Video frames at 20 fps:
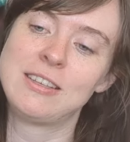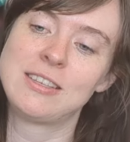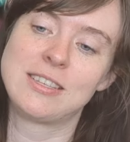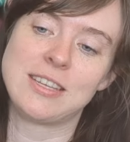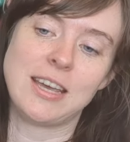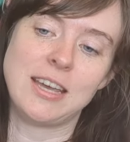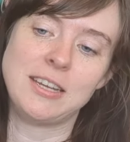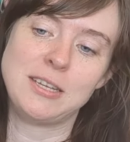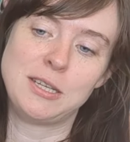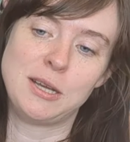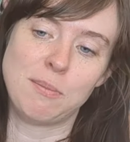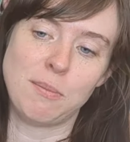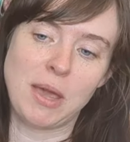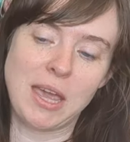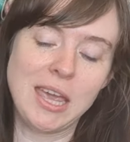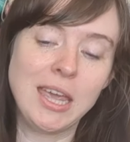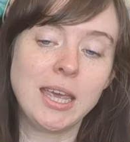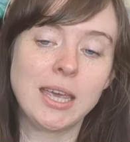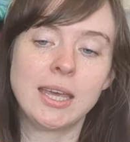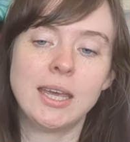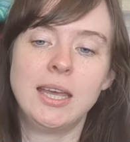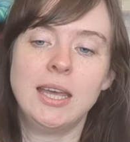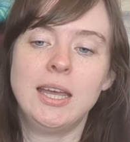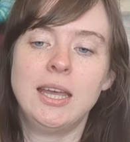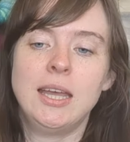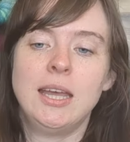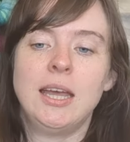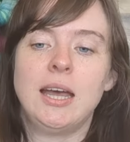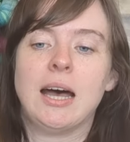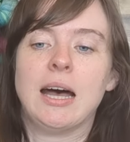set to make.
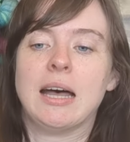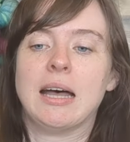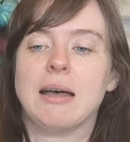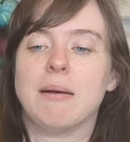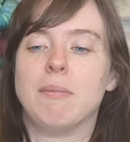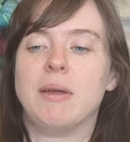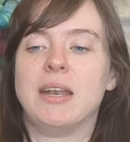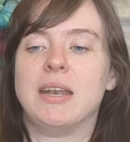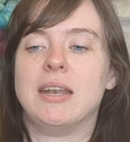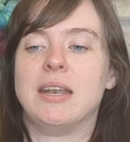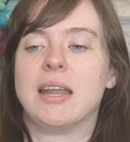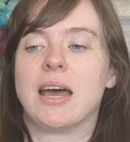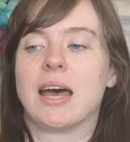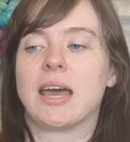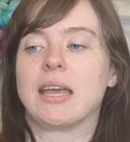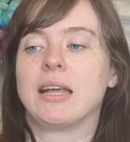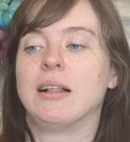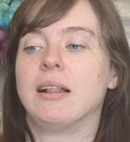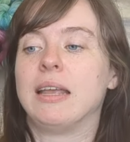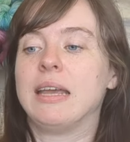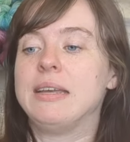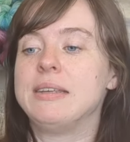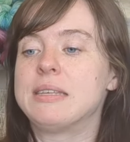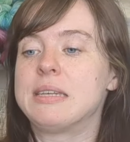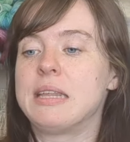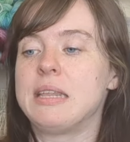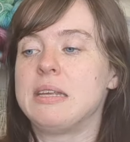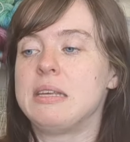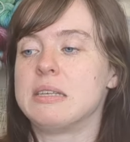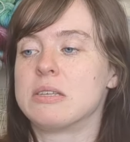And I
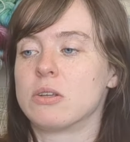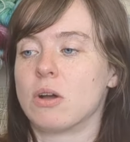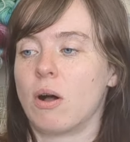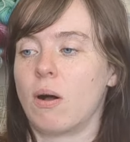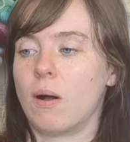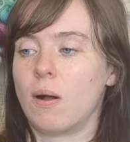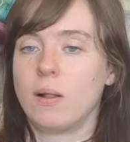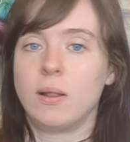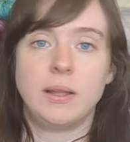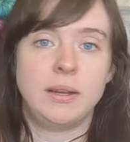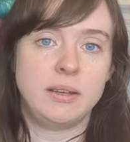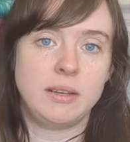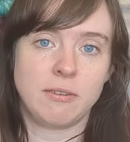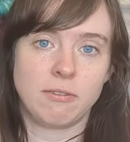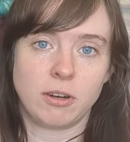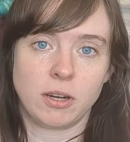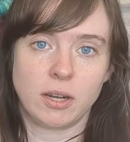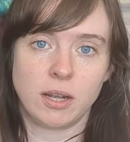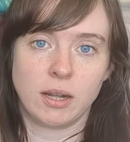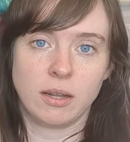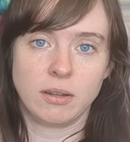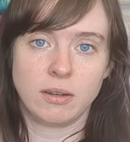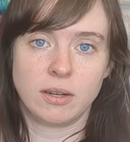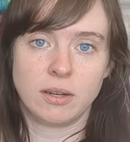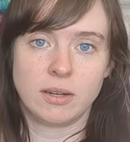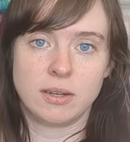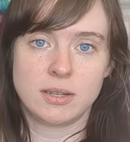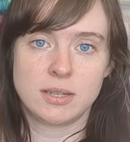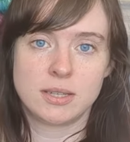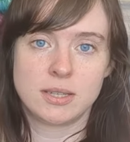glazed these all in different
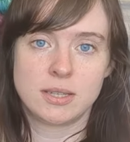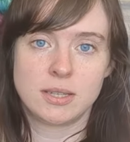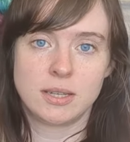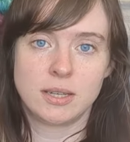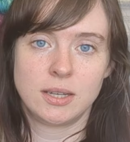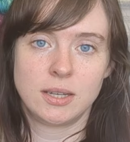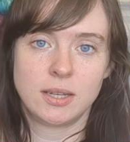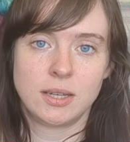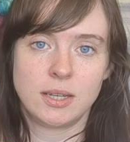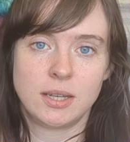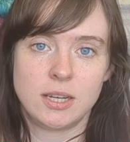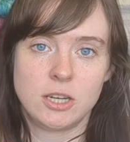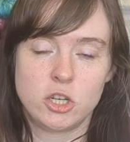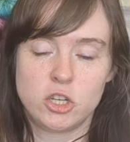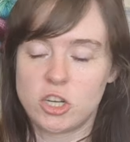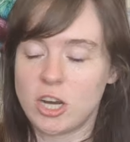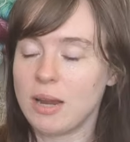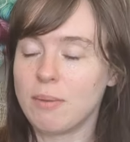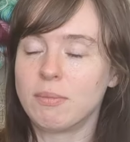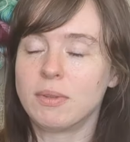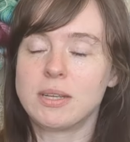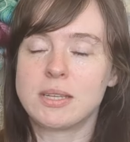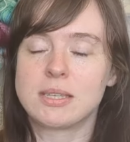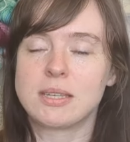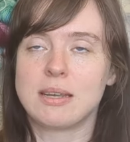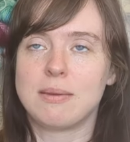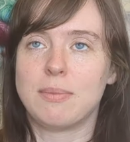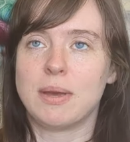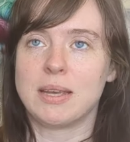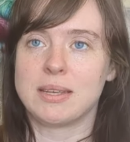colors,
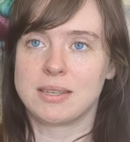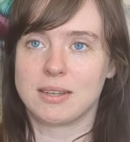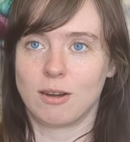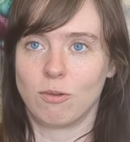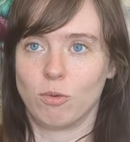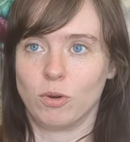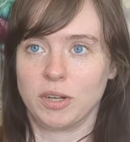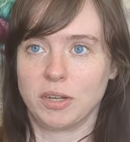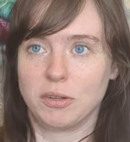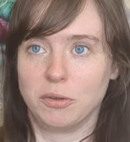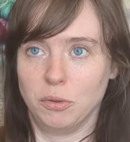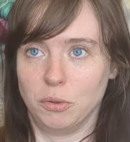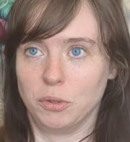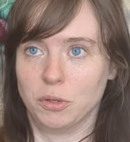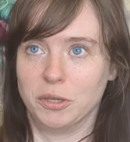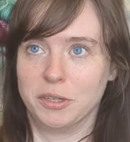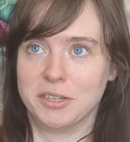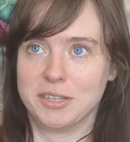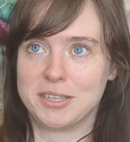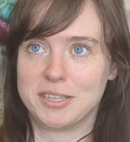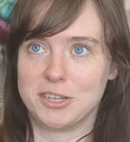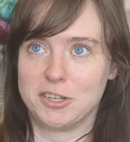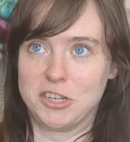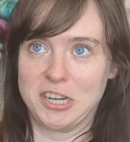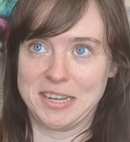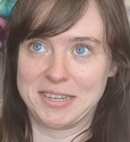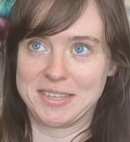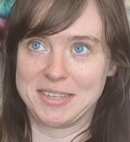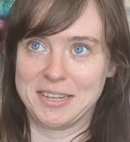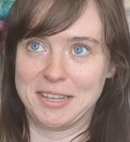shamelessly based on what Google
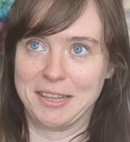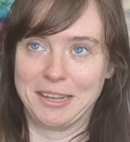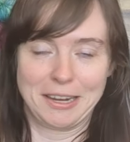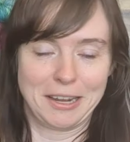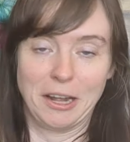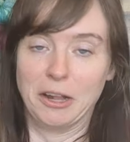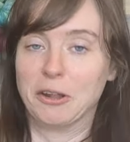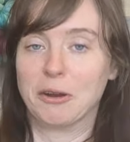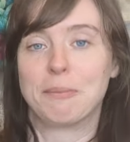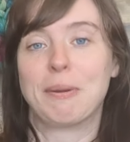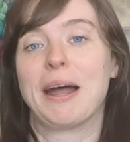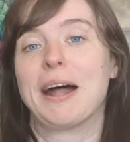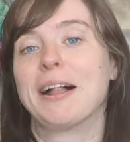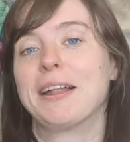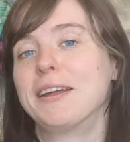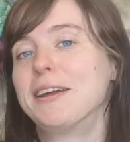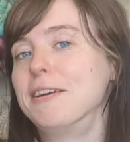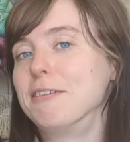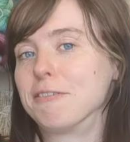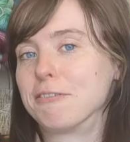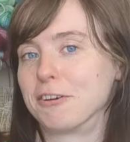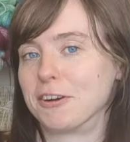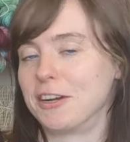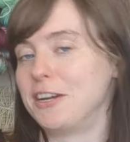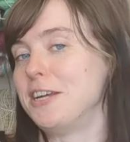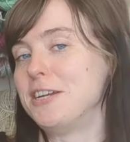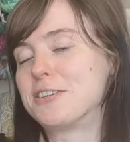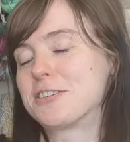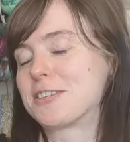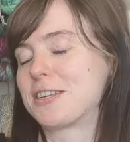suggested the color palette
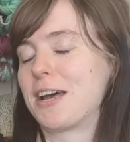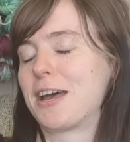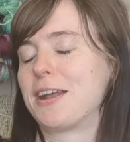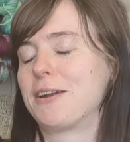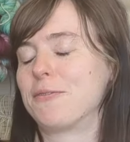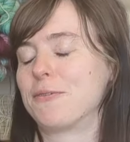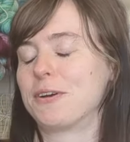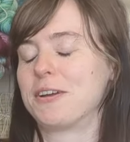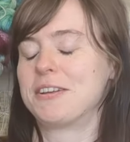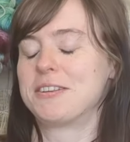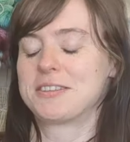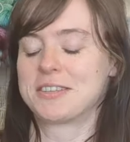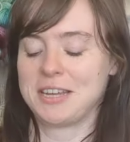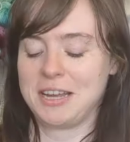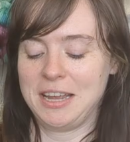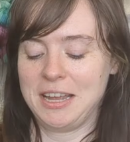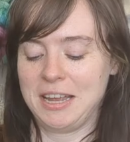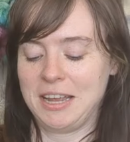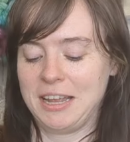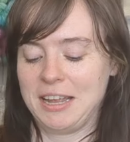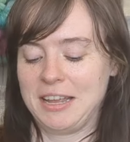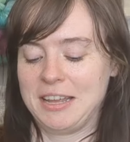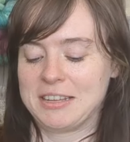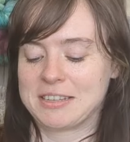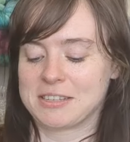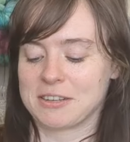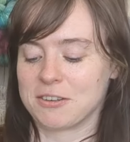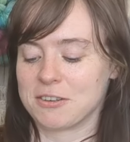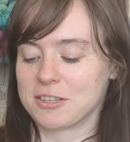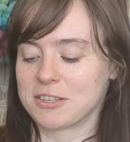for each sign was.
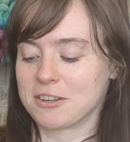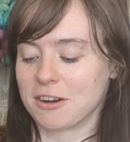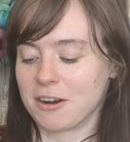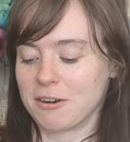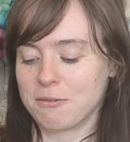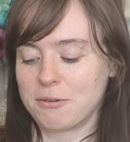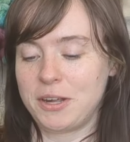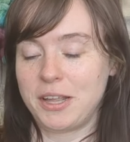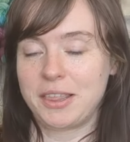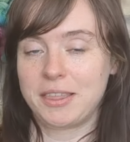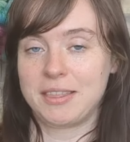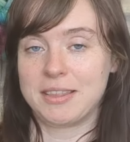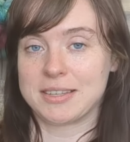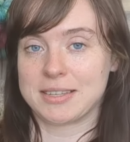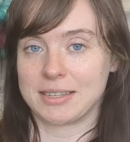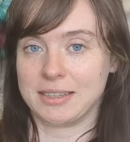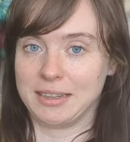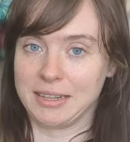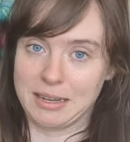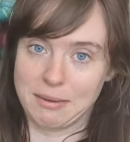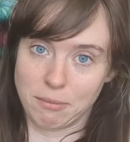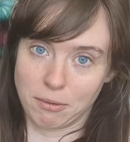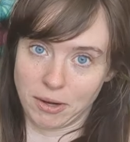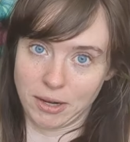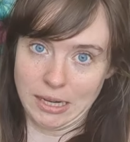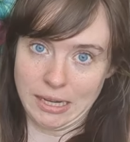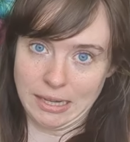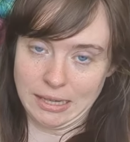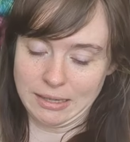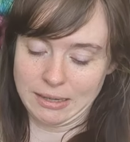So I'll start with this
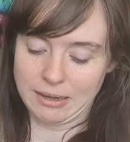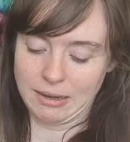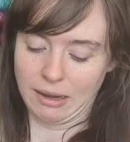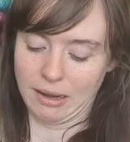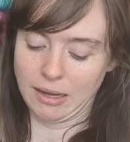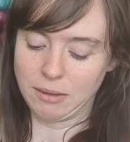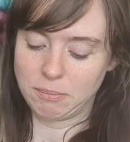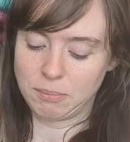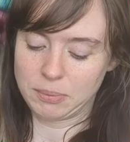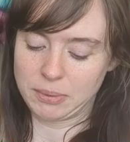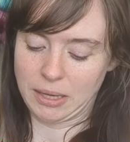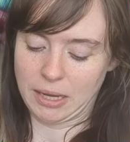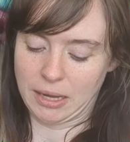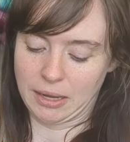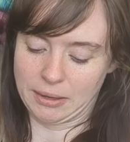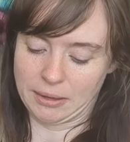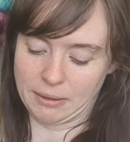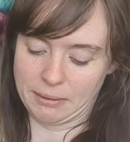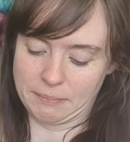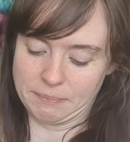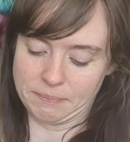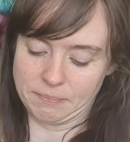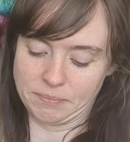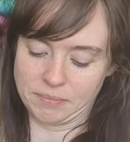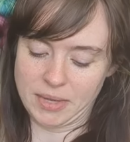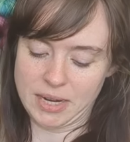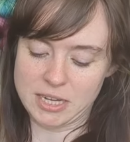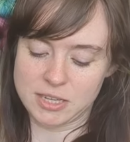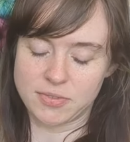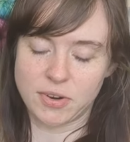Libra cup.
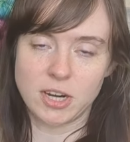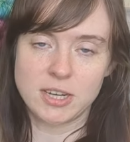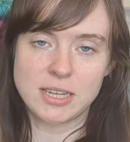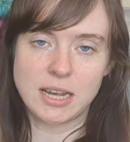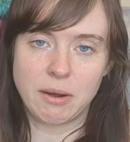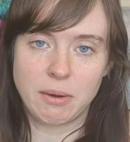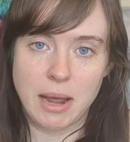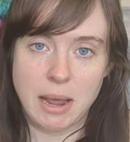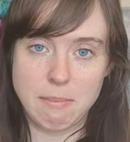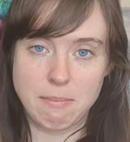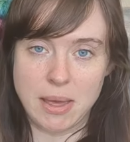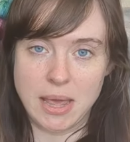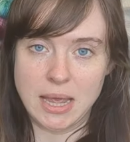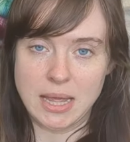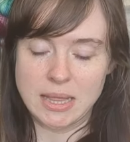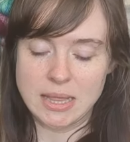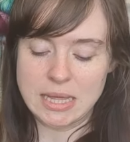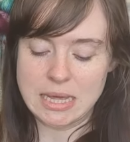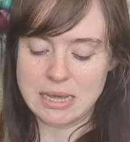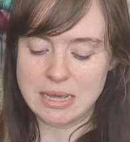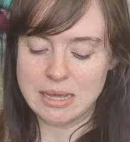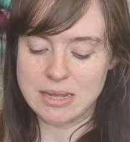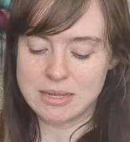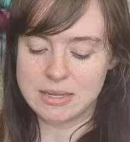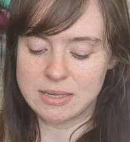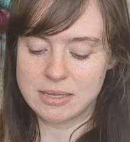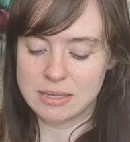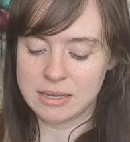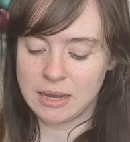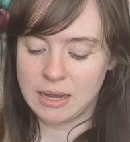As far as how I made
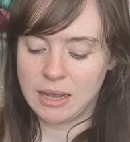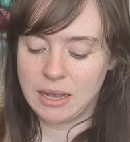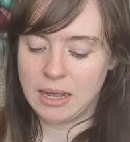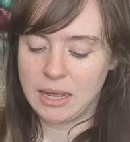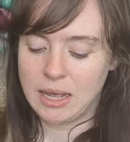these